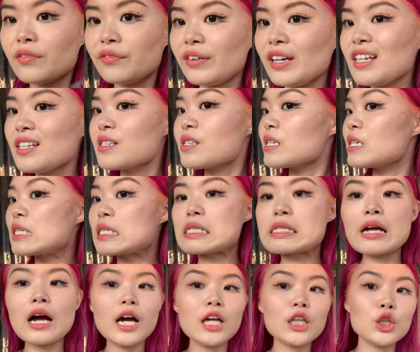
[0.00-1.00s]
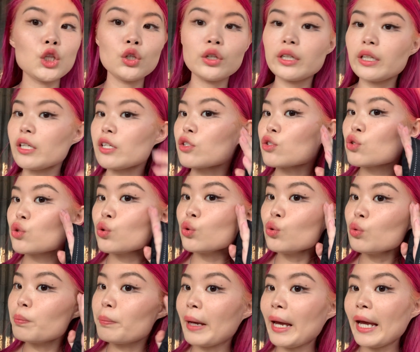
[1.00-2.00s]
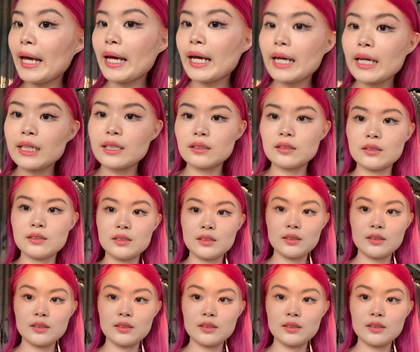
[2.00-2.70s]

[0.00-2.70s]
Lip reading: face is not looking too bad.